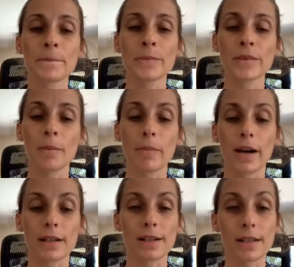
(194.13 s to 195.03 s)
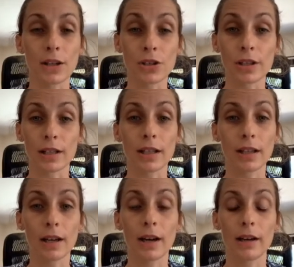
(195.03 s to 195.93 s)
but
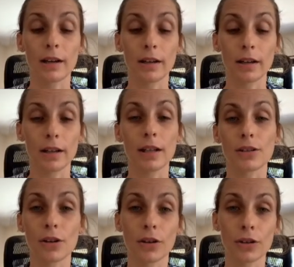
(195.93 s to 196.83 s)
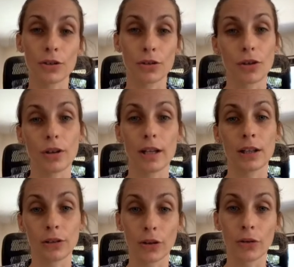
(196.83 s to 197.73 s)
essentially it's going to, in the
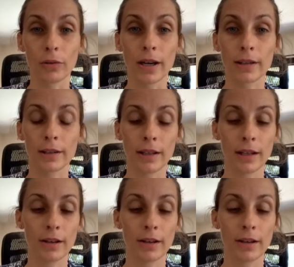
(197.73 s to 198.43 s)
long run,